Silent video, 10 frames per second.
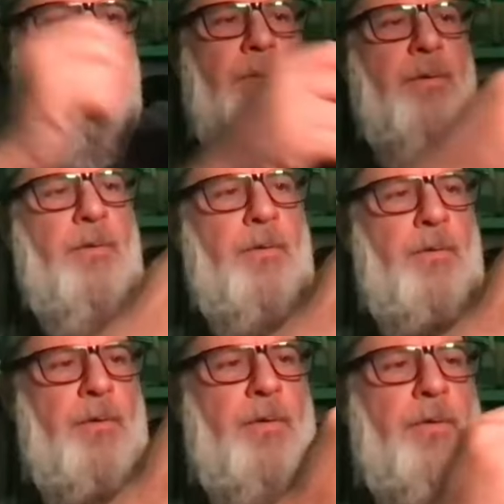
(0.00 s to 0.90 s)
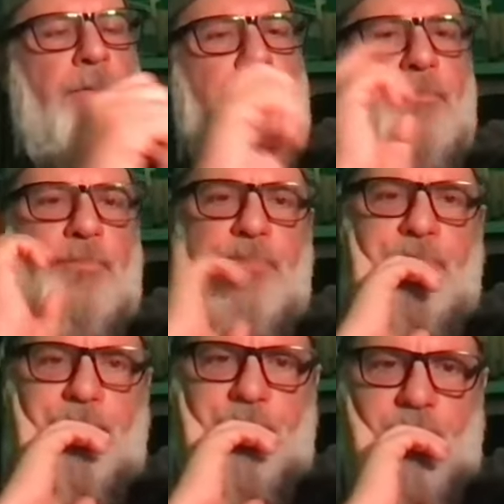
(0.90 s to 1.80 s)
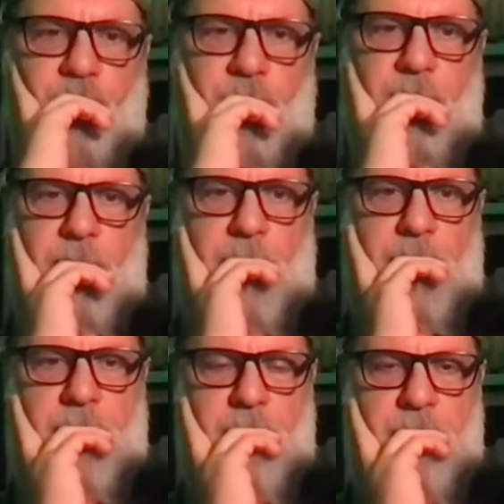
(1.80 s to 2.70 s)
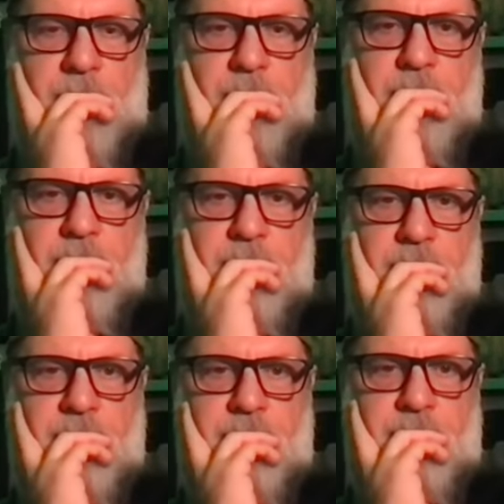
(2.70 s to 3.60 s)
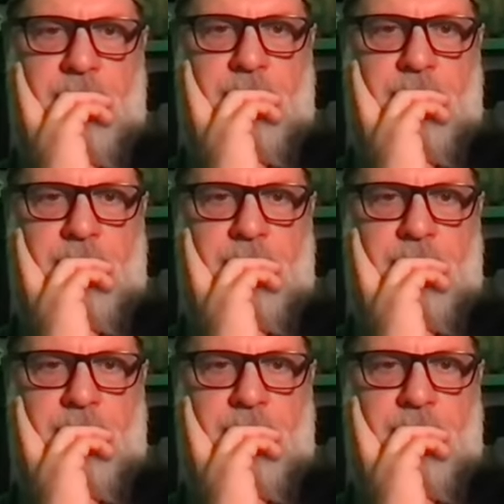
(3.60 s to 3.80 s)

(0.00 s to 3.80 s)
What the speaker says: The person shown says nothing.